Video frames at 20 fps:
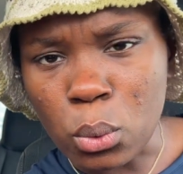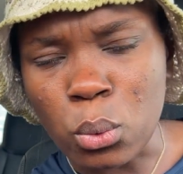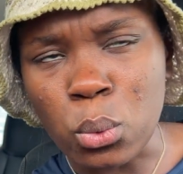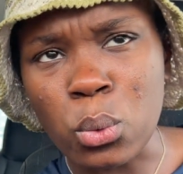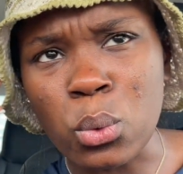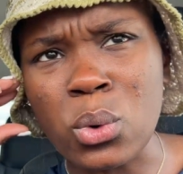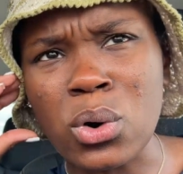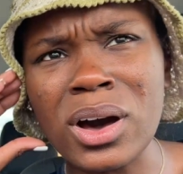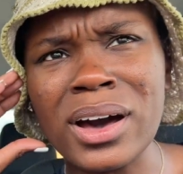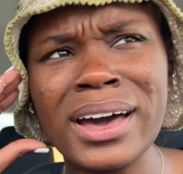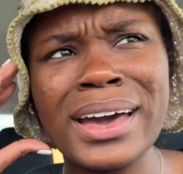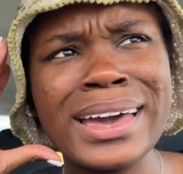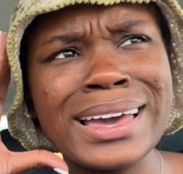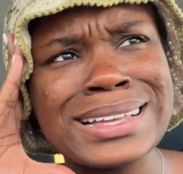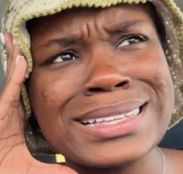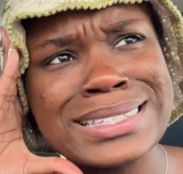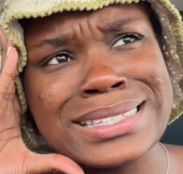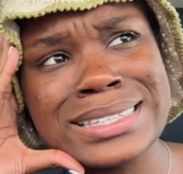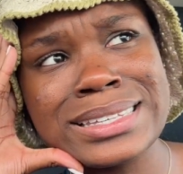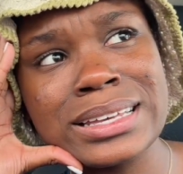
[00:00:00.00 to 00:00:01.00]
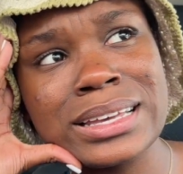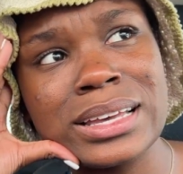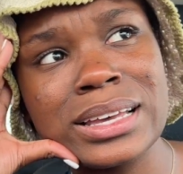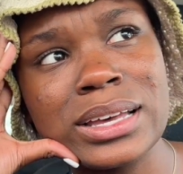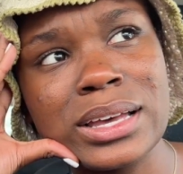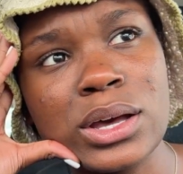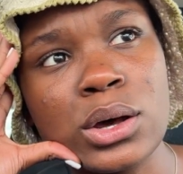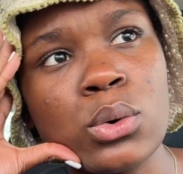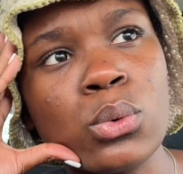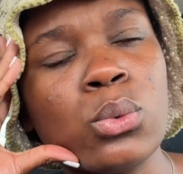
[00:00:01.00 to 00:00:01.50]
what?
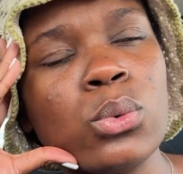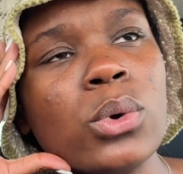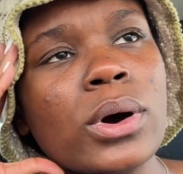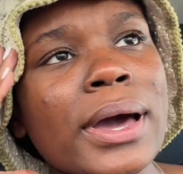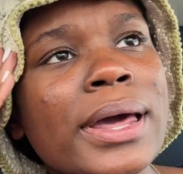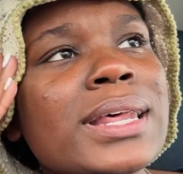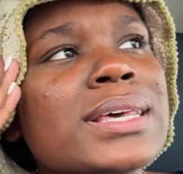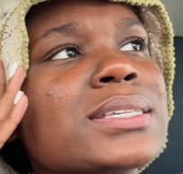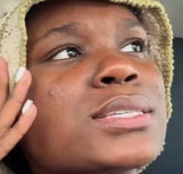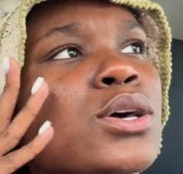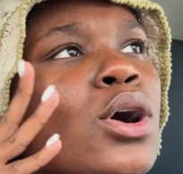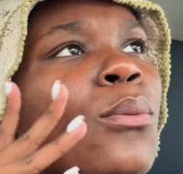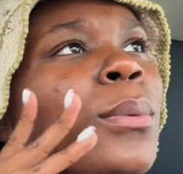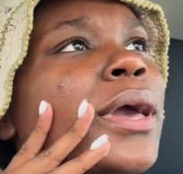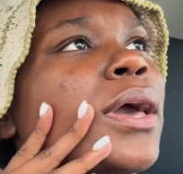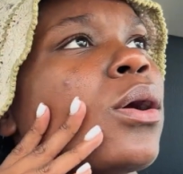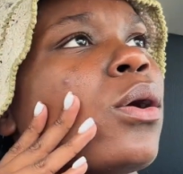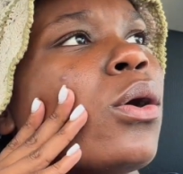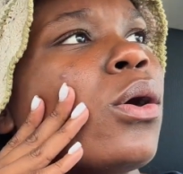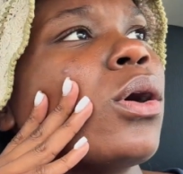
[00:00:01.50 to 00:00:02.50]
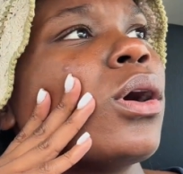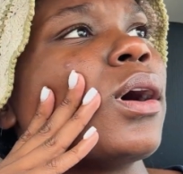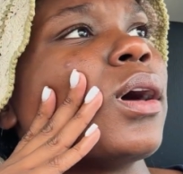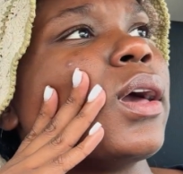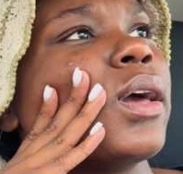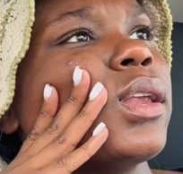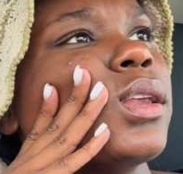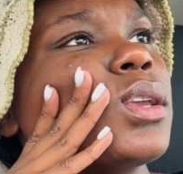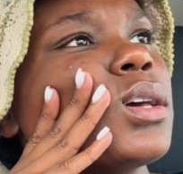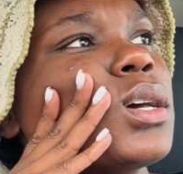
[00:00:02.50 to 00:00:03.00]
What is going
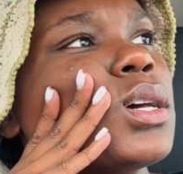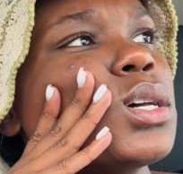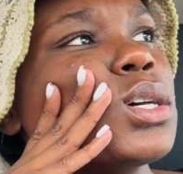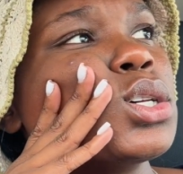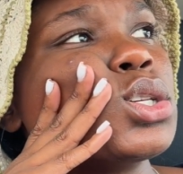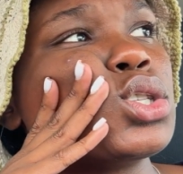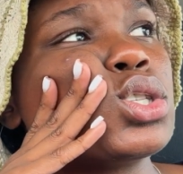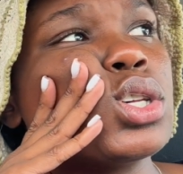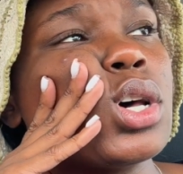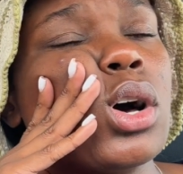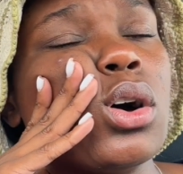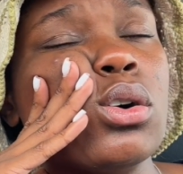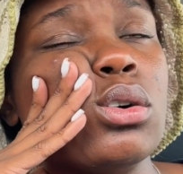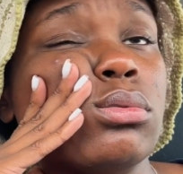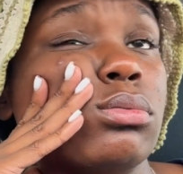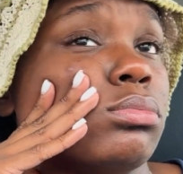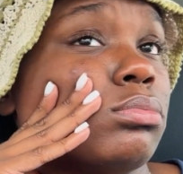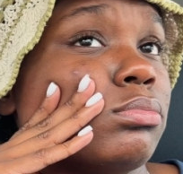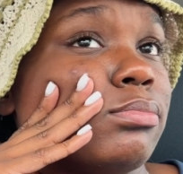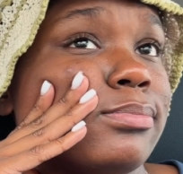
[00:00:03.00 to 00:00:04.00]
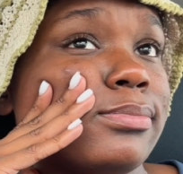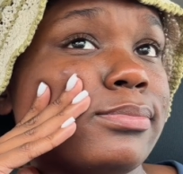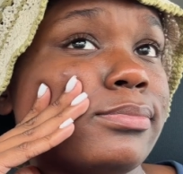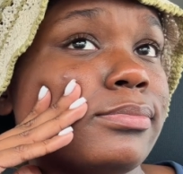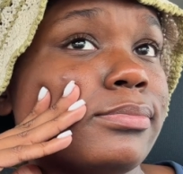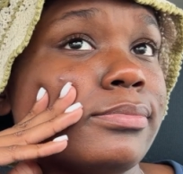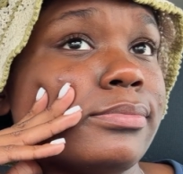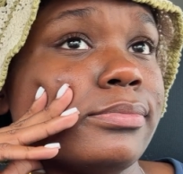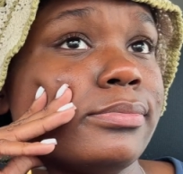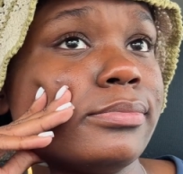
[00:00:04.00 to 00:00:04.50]
on? So,
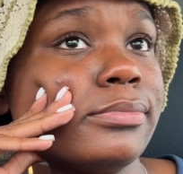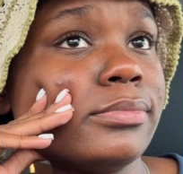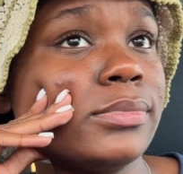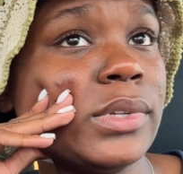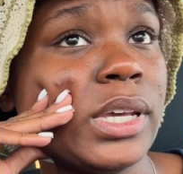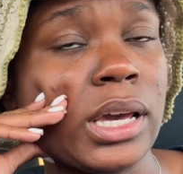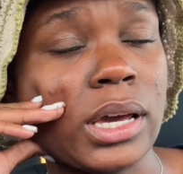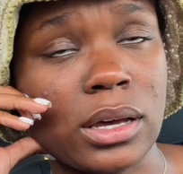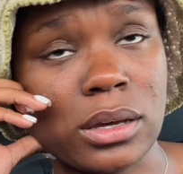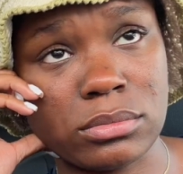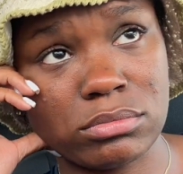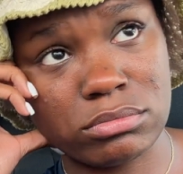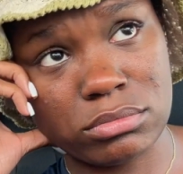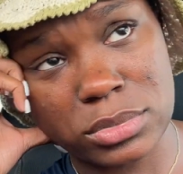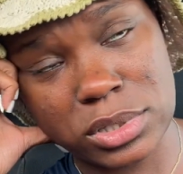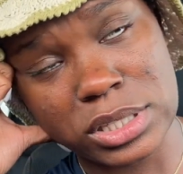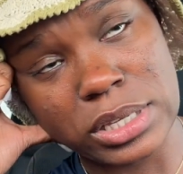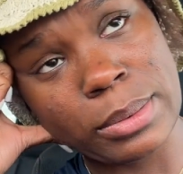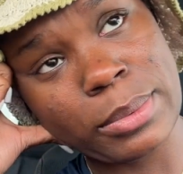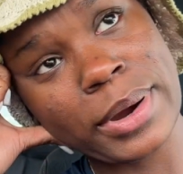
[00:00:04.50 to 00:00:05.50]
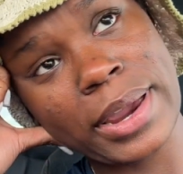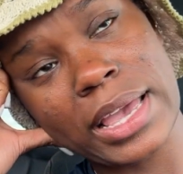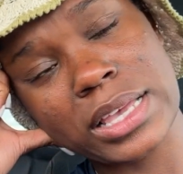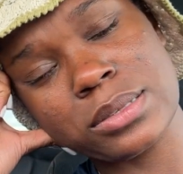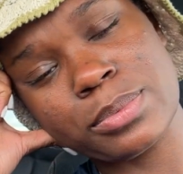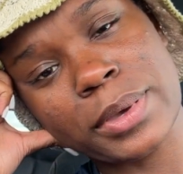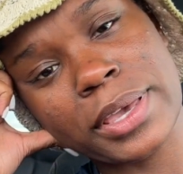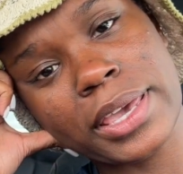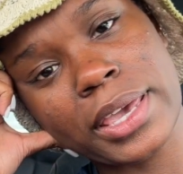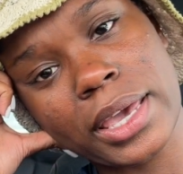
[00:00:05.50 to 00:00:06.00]
yeah, summer has
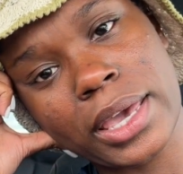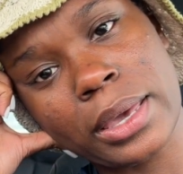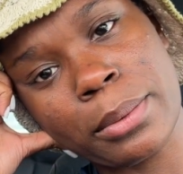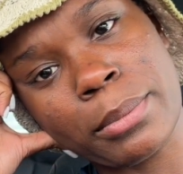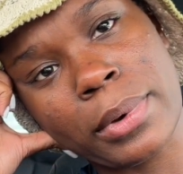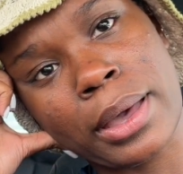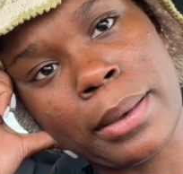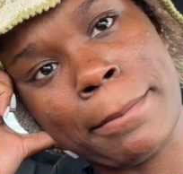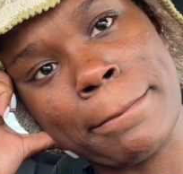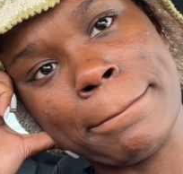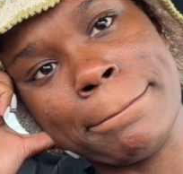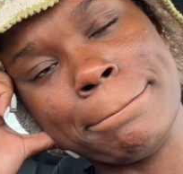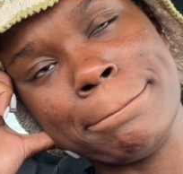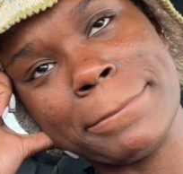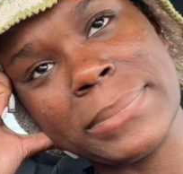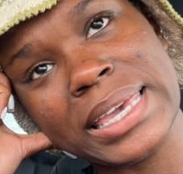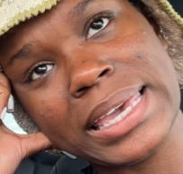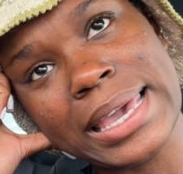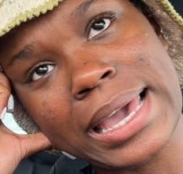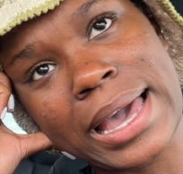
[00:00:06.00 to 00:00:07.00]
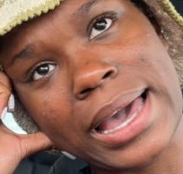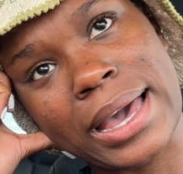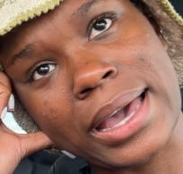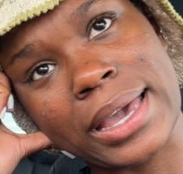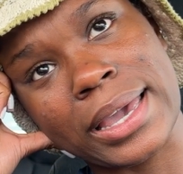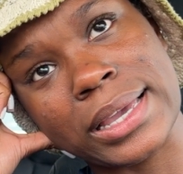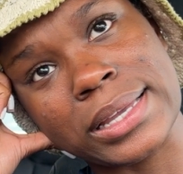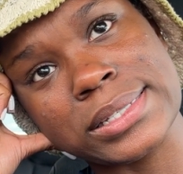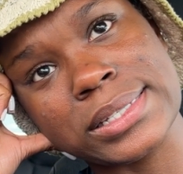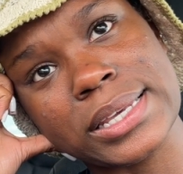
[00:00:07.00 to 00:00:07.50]
been kicking my
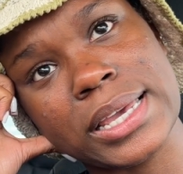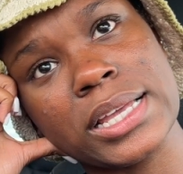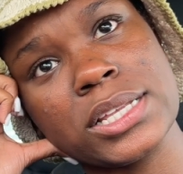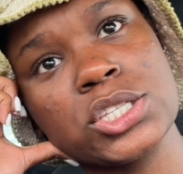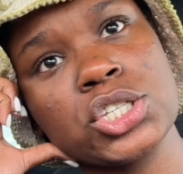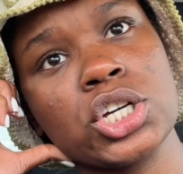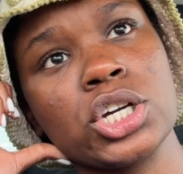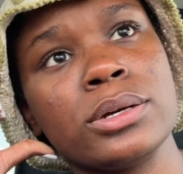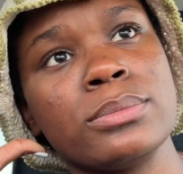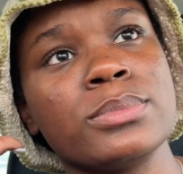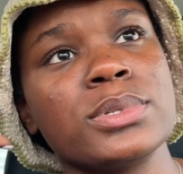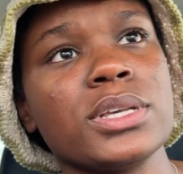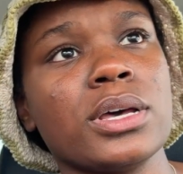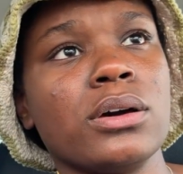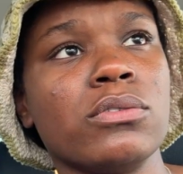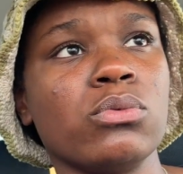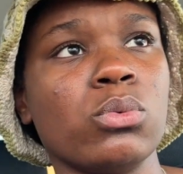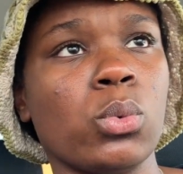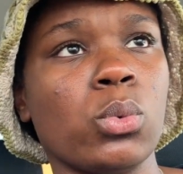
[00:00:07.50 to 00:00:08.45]
behind in terms of